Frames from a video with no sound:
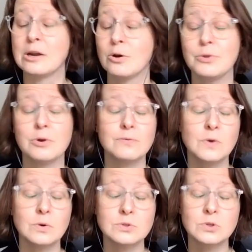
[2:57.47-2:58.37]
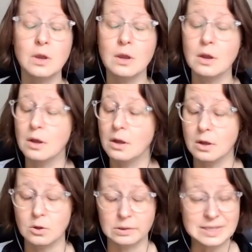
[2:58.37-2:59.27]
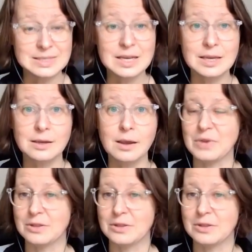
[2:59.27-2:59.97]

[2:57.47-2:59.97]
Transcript: I know there are folks listening